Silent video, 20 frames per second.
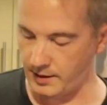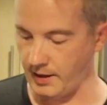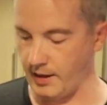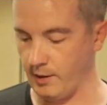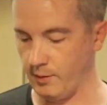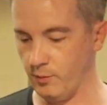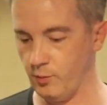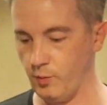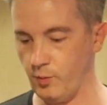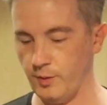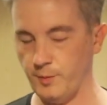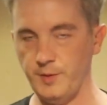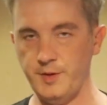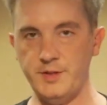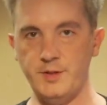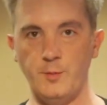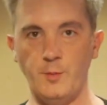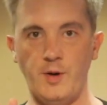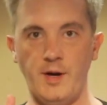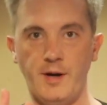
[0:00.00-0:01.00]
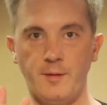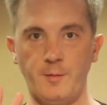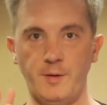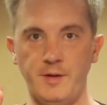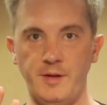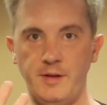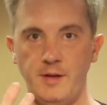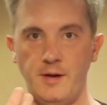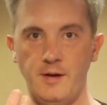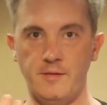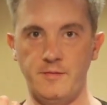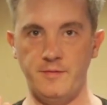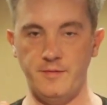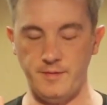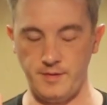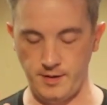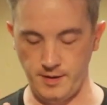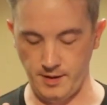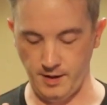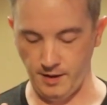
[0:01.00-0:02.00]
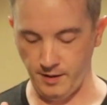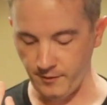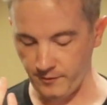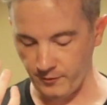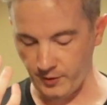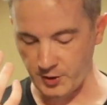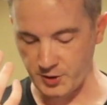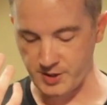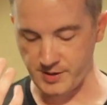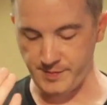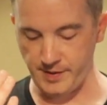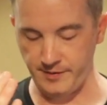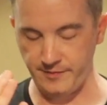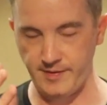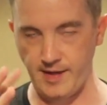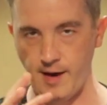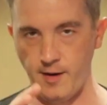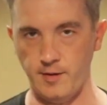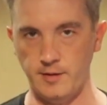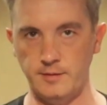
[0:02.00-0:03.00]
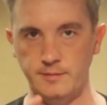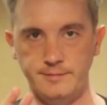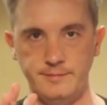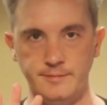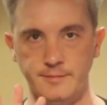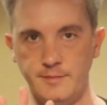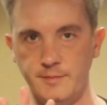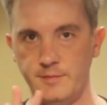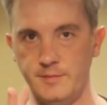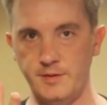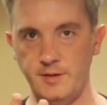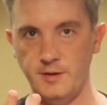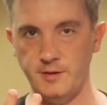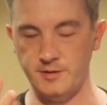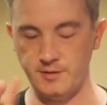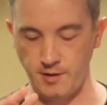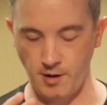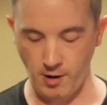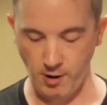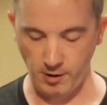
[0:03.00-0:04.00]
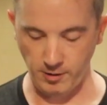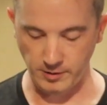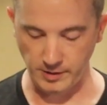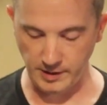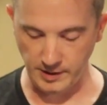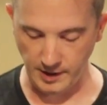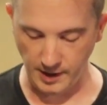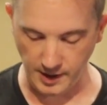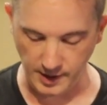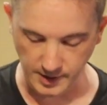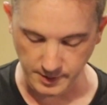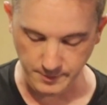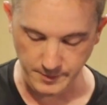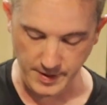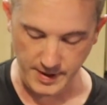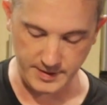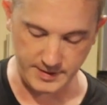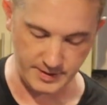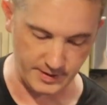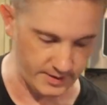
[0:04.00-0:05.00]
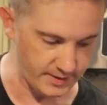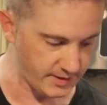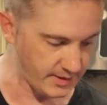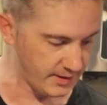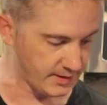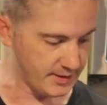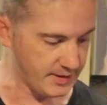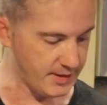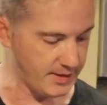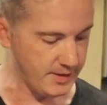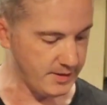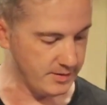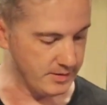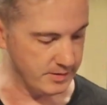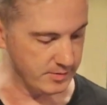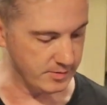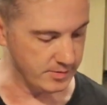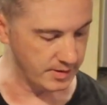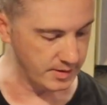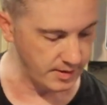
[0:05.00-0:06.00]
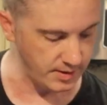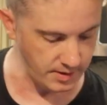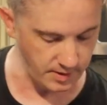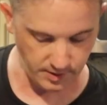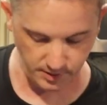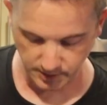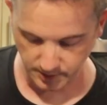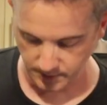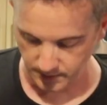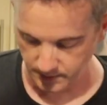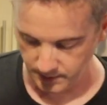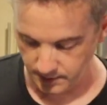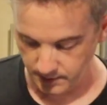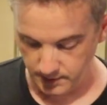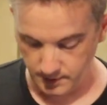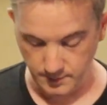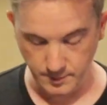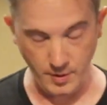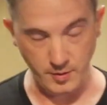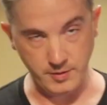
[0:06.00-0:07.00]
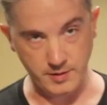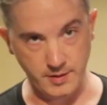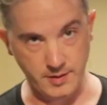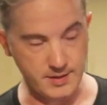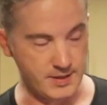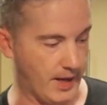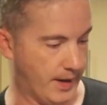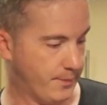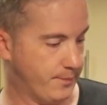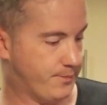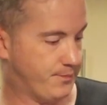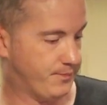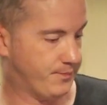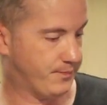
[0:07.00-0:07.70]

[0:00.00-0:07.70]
again, one reason why I really love freshly milled flour, there's hardly any mess that sticks to you most of the time.